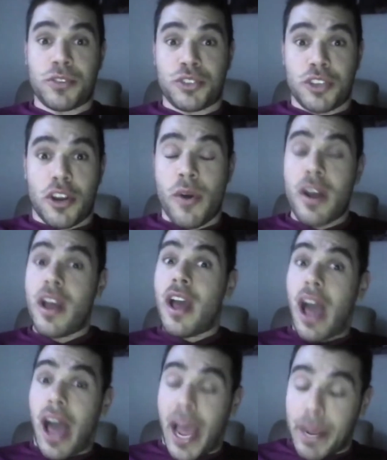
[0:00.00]
So
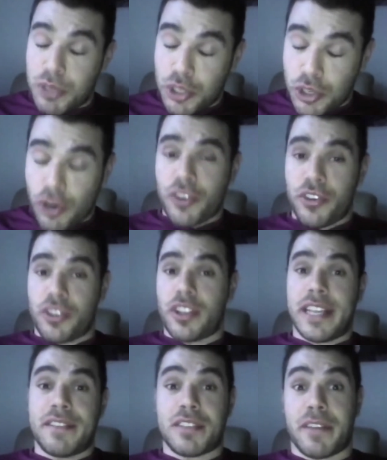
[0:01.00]
I'm certain the
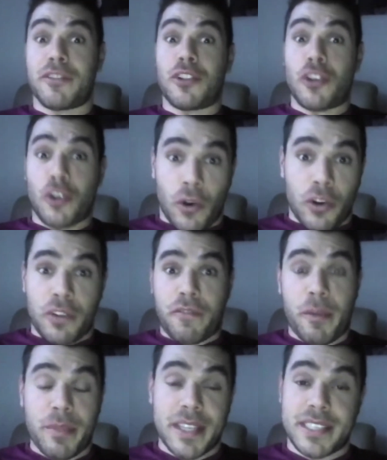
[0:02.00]
Leafs have learned
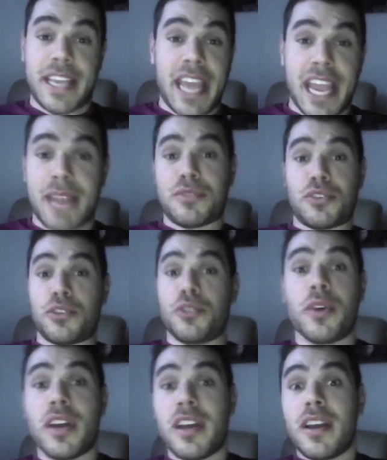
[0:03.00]
from this Game
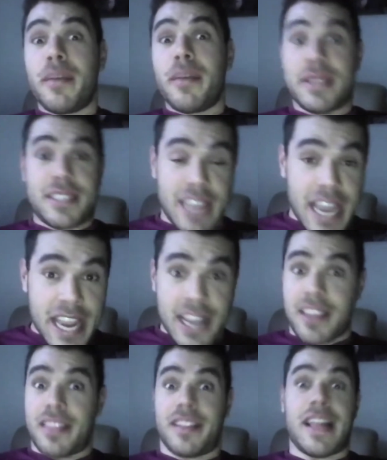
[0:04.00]
2 mistake,
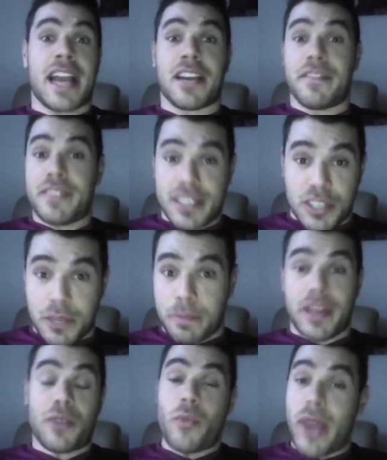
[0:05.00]
the lack of
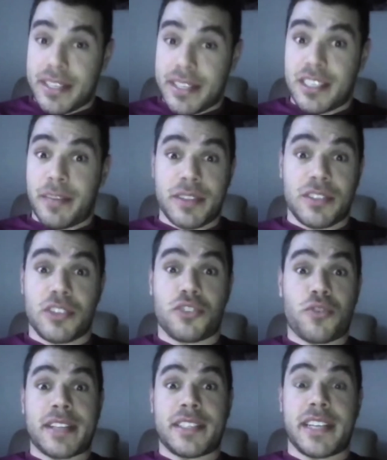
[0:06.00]
discipline, Wayne Simmons
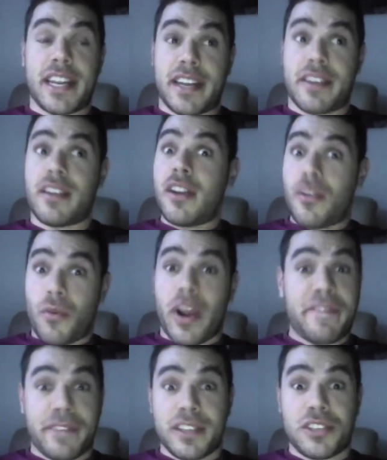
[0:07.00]
addressing it, and
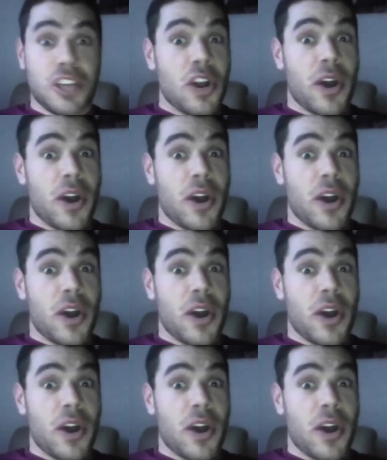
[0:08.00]
rightfully so.